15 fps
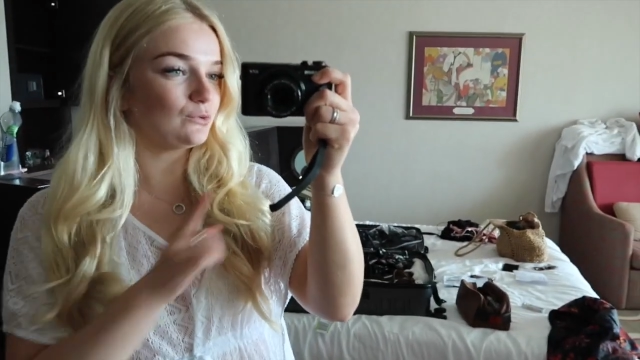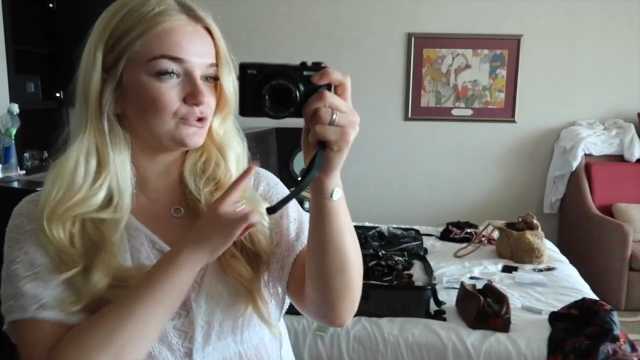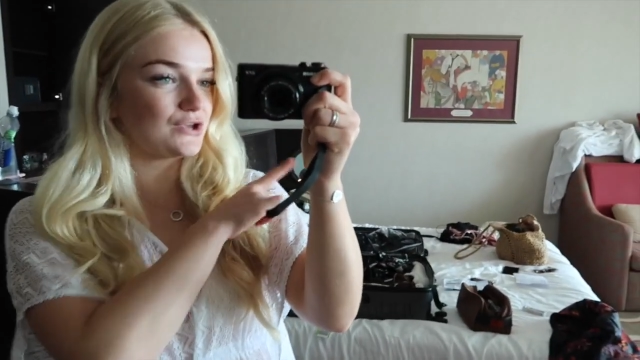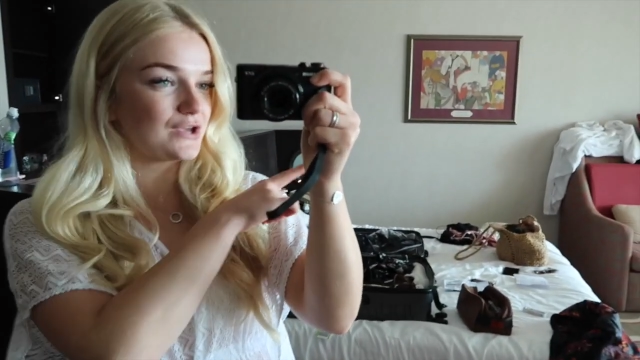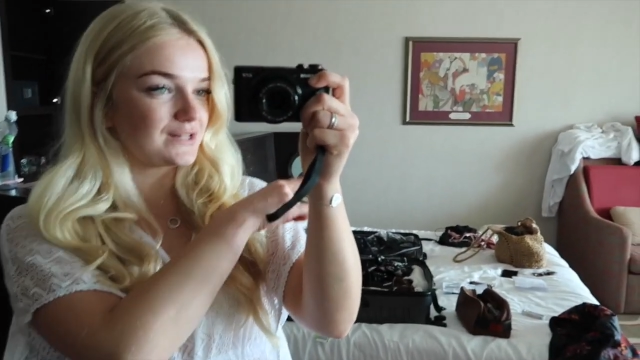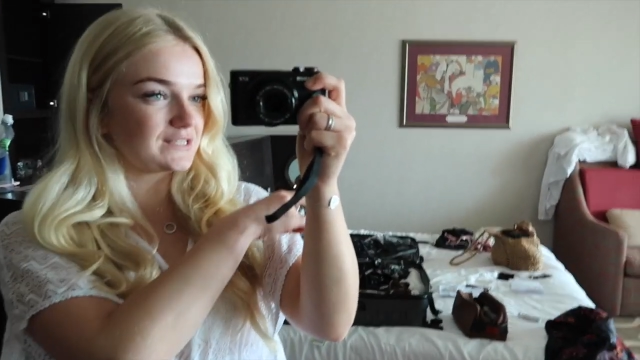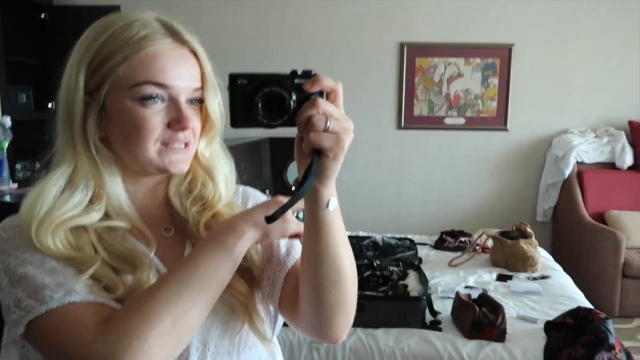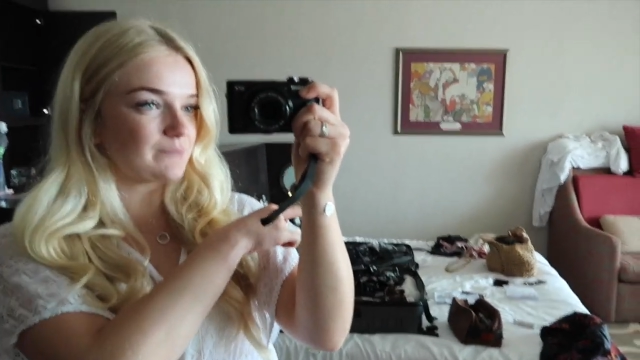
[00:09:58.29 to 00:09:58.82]

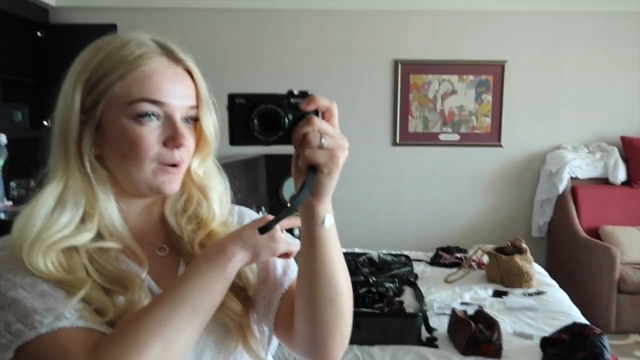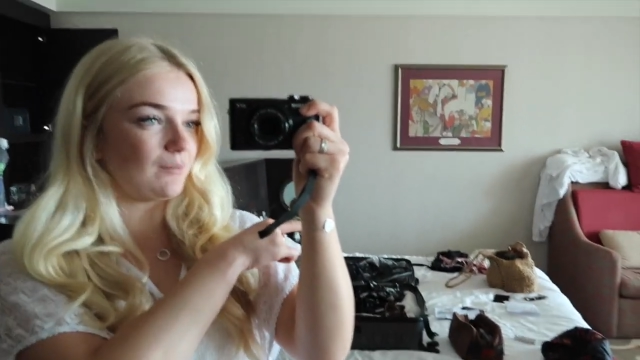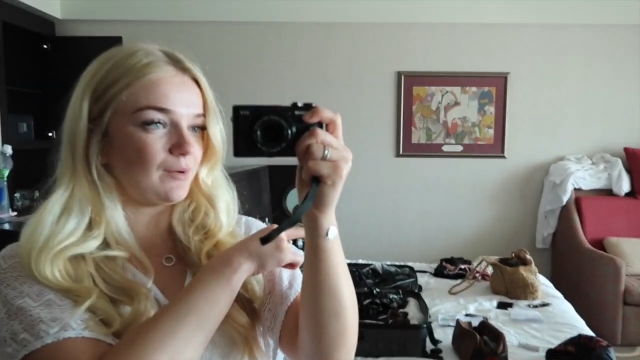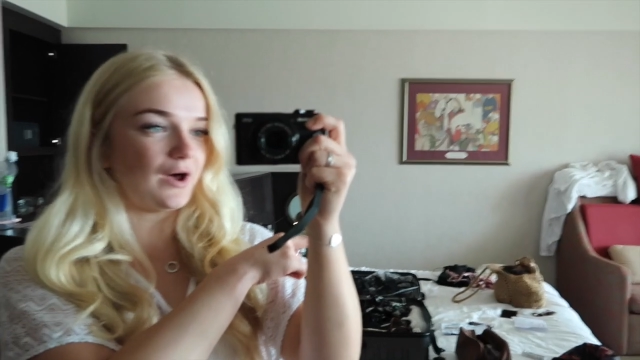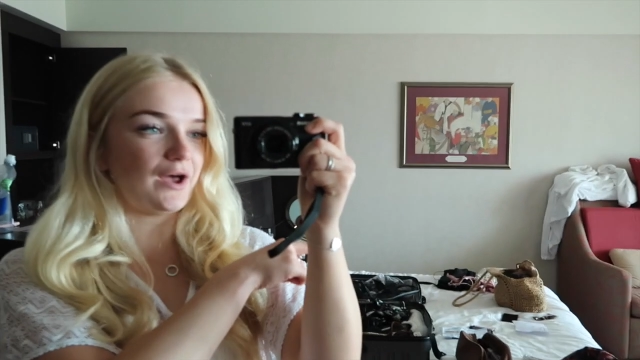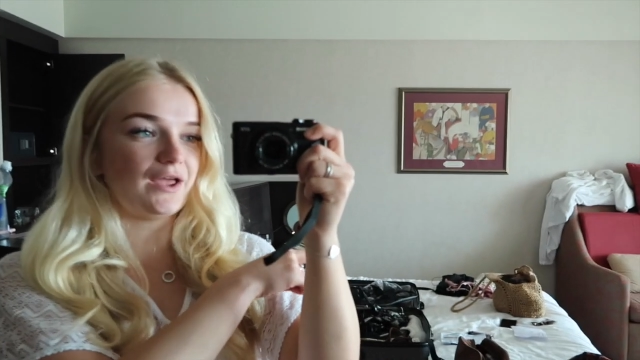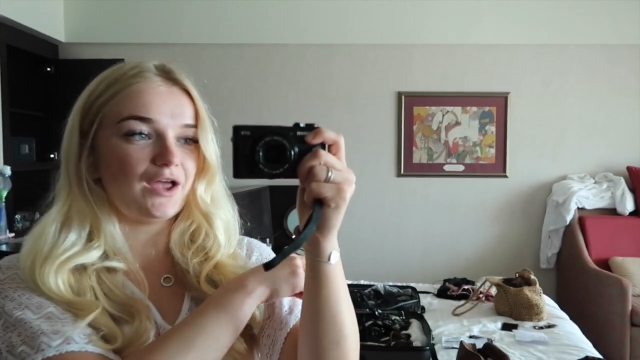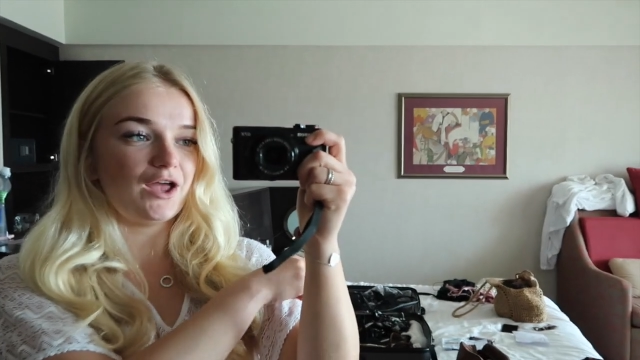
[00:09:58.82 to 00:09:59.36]
Also you can spot
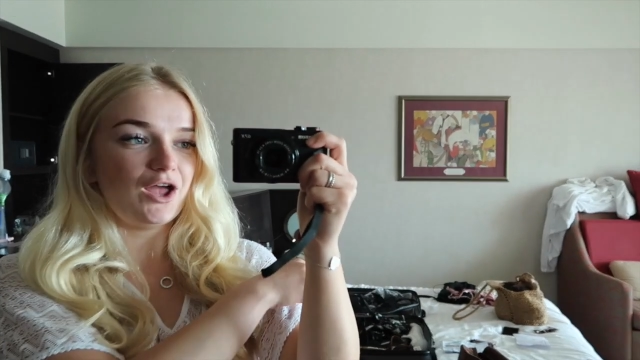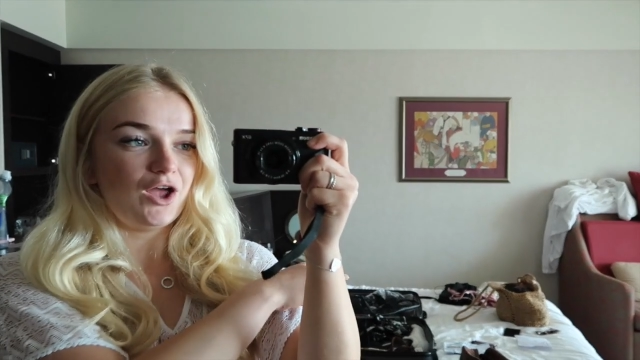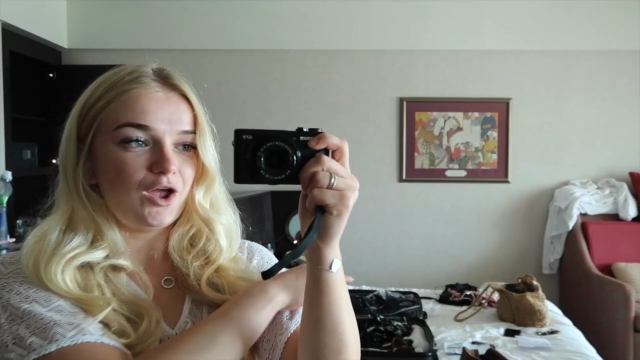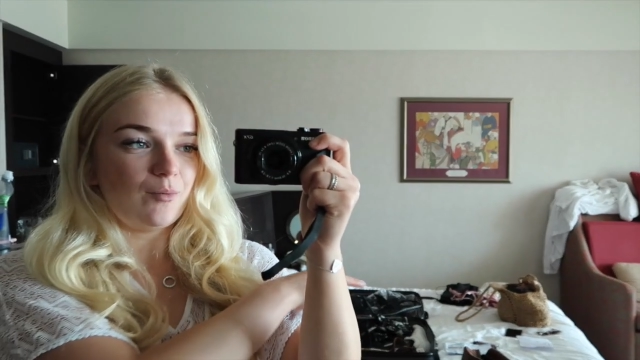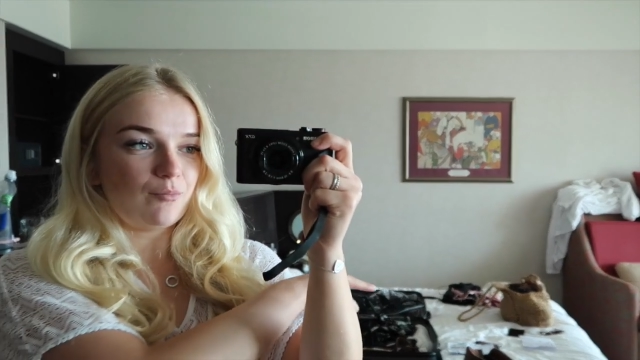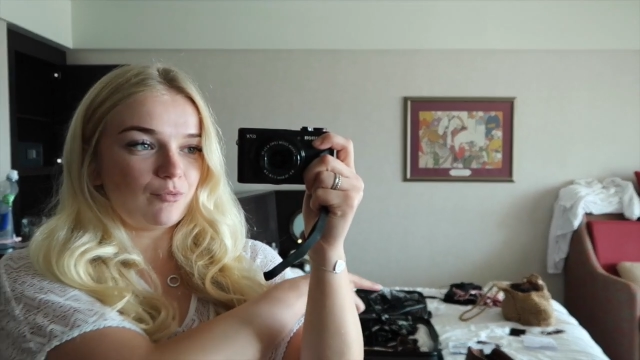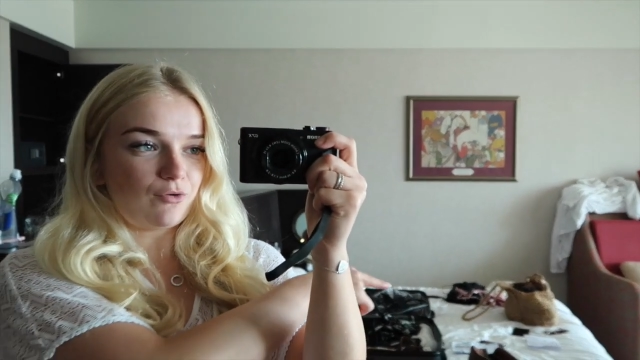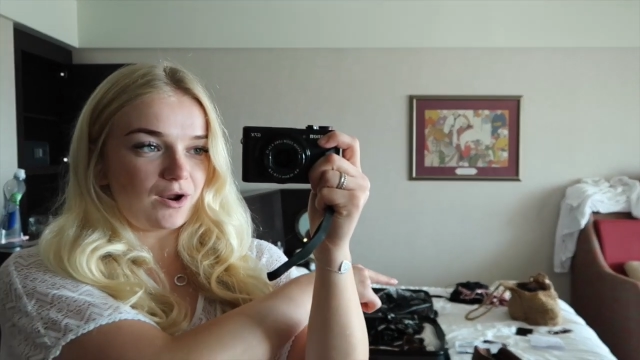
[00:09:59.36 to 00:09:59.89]
my
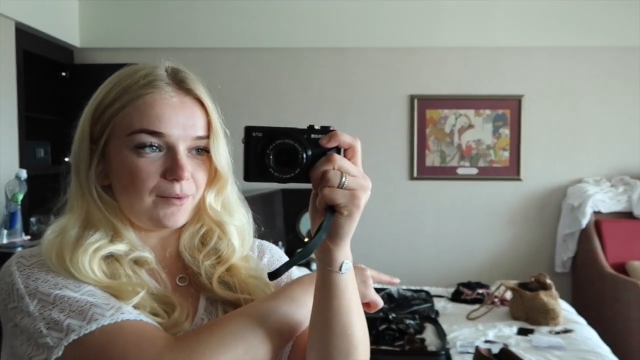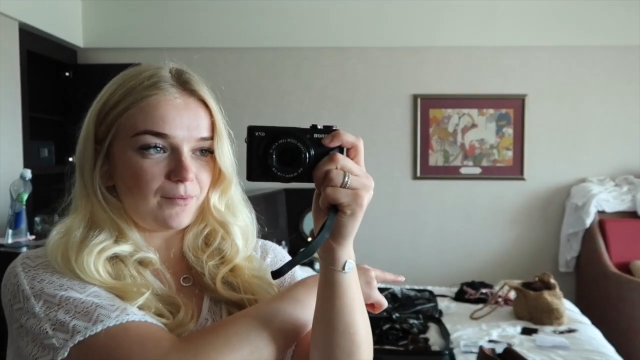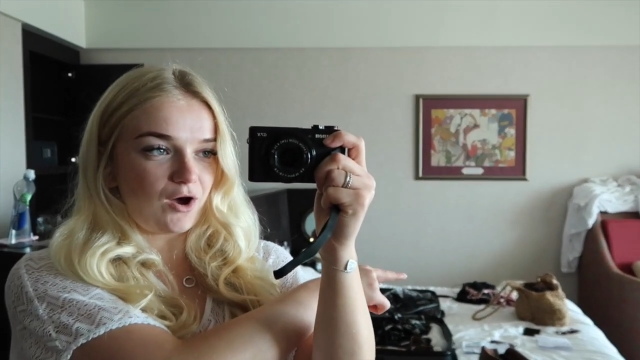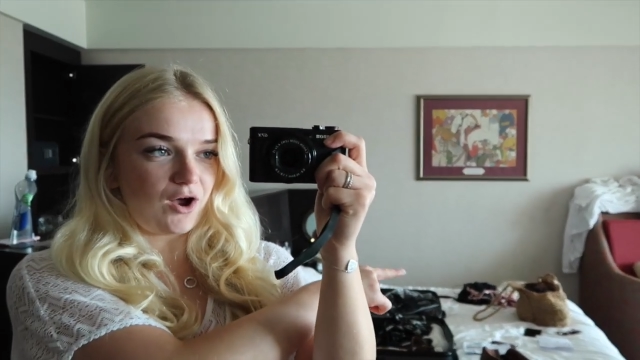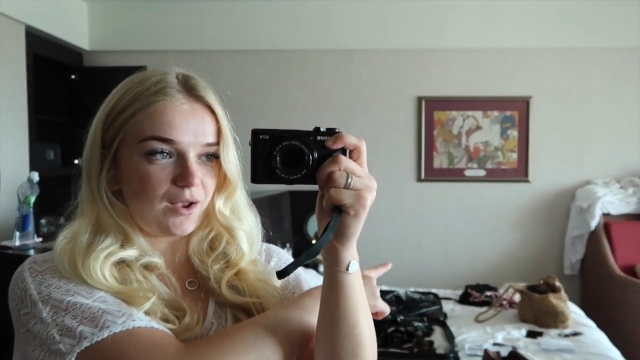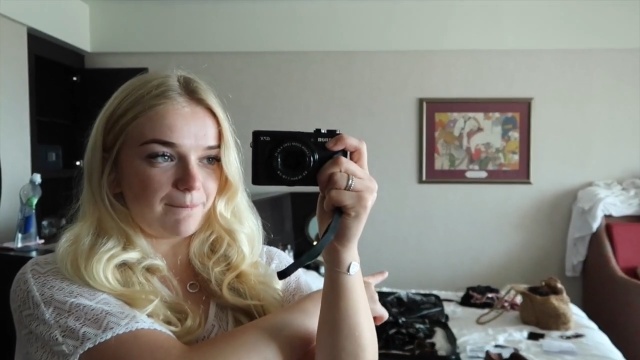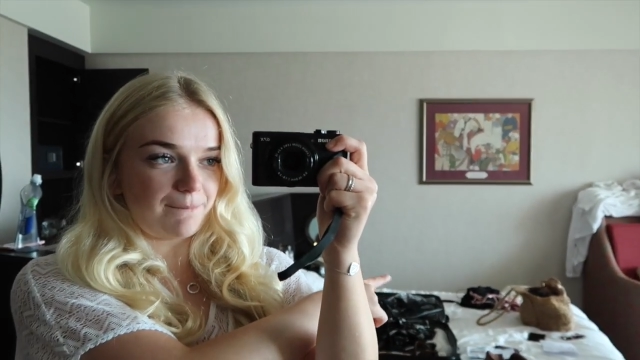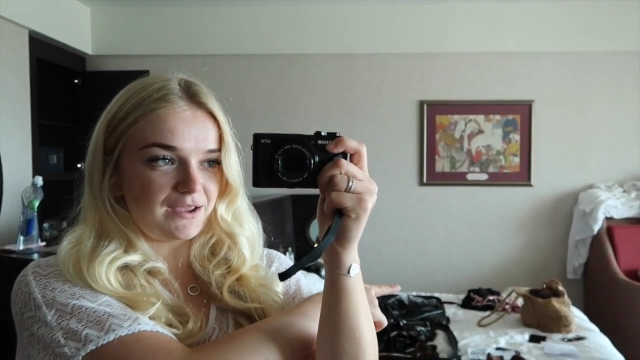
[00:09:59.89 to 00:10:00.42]

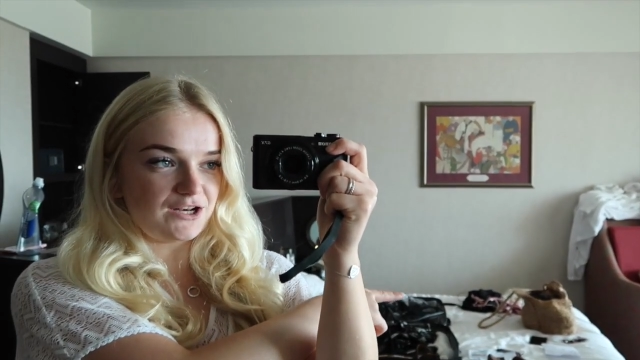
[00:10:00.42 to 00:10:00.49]
Primark